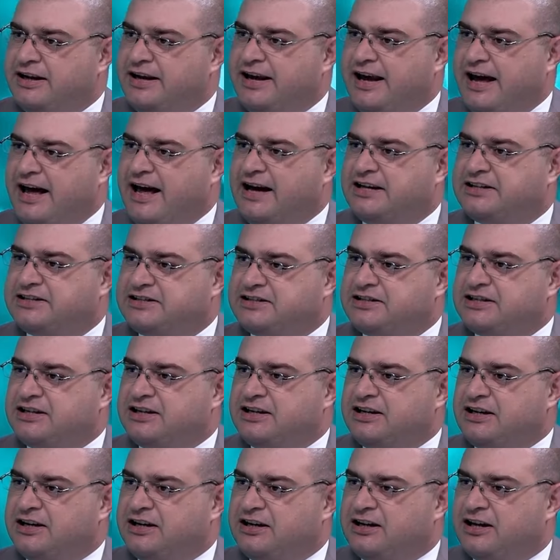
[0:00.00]
he acts
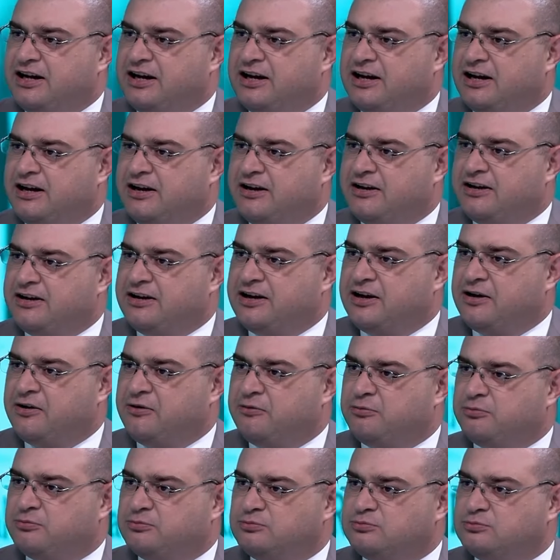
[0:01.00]
in
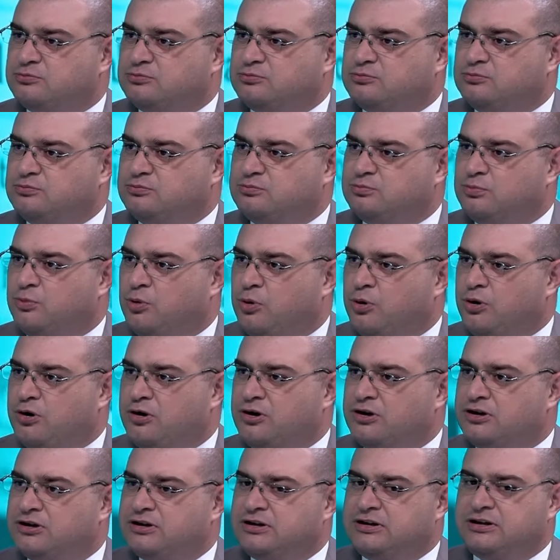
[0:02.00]
a
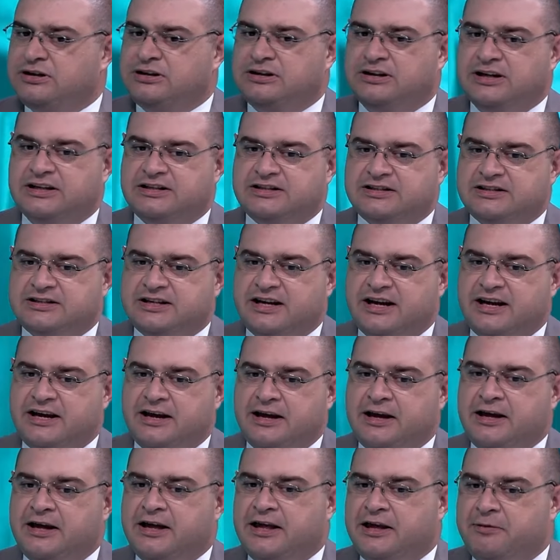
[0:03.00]
more, let's say,
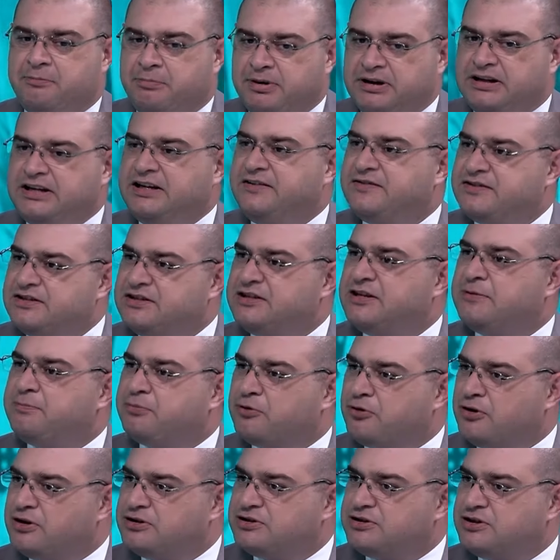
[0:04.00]
he believes in the
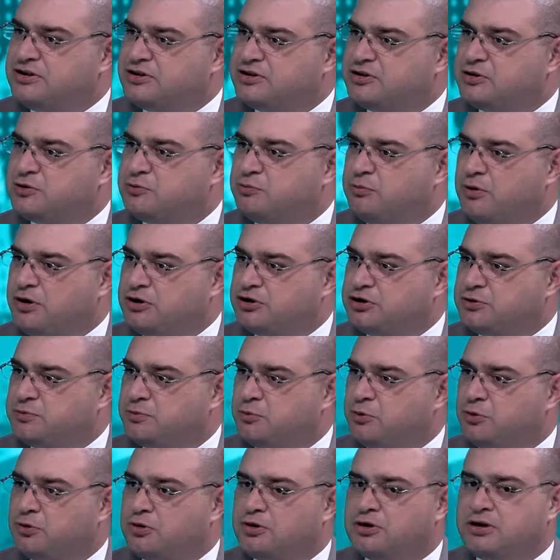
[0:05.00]
process much
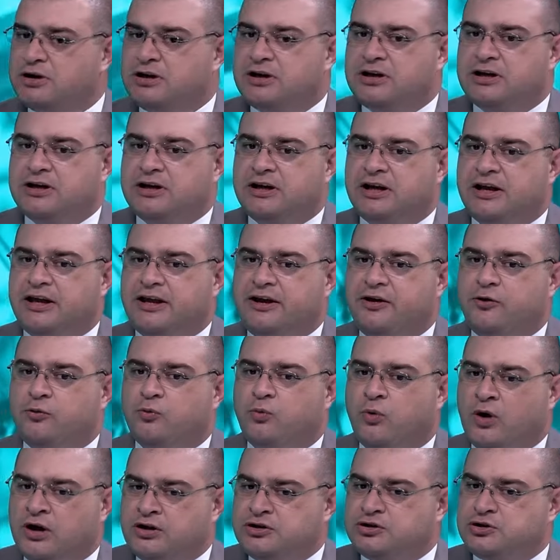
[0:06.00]
more. He
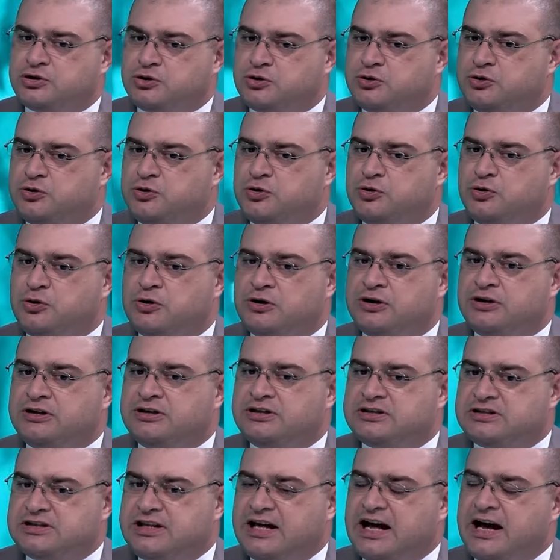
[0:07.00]
wants to
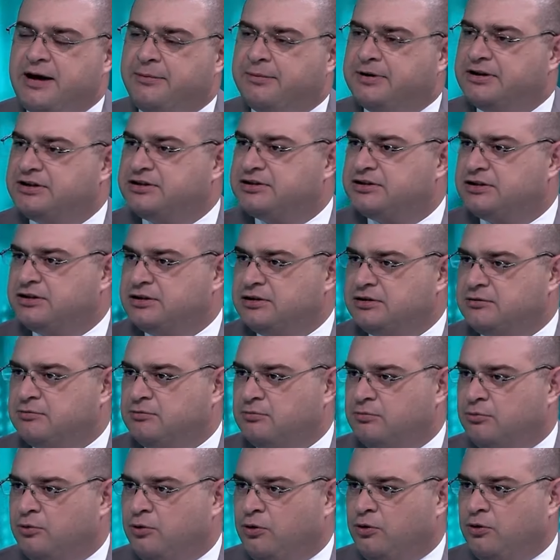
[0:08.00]
establish
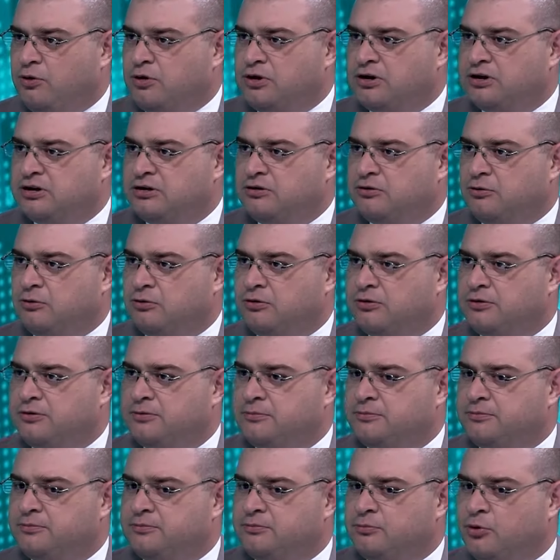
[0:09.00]
more
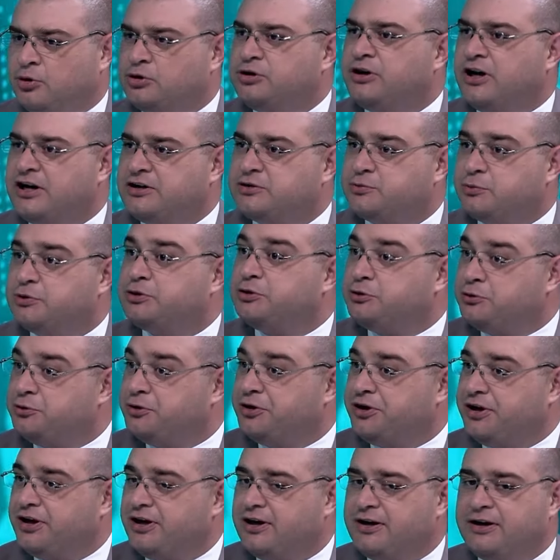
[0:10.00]
ties with
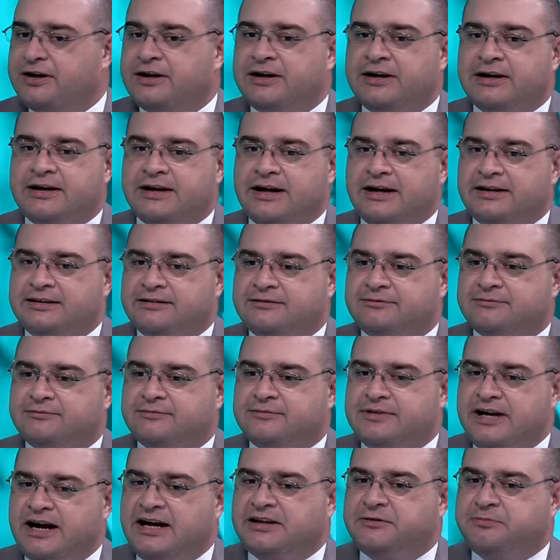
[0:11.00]
Turkey,
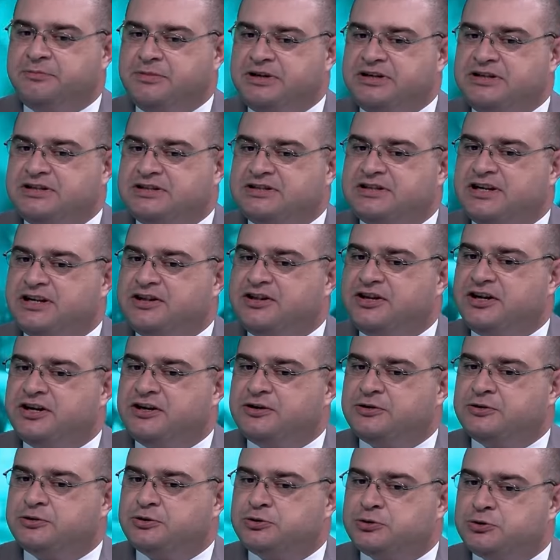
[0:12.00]
and that means that
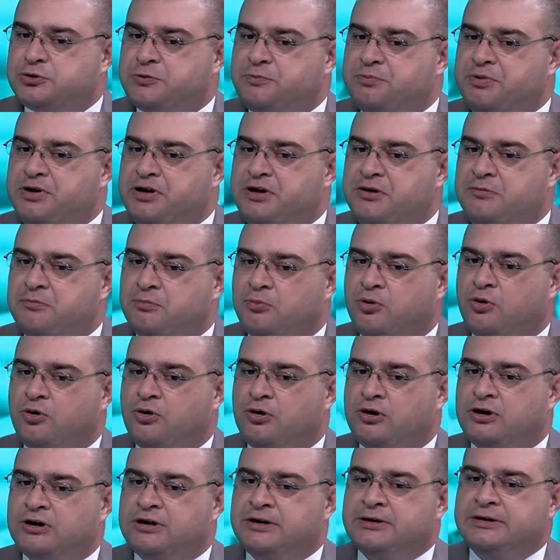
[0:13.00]
there should be
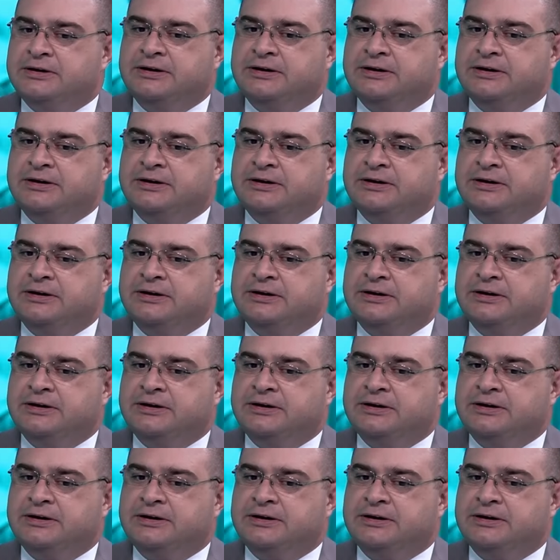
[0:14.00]
more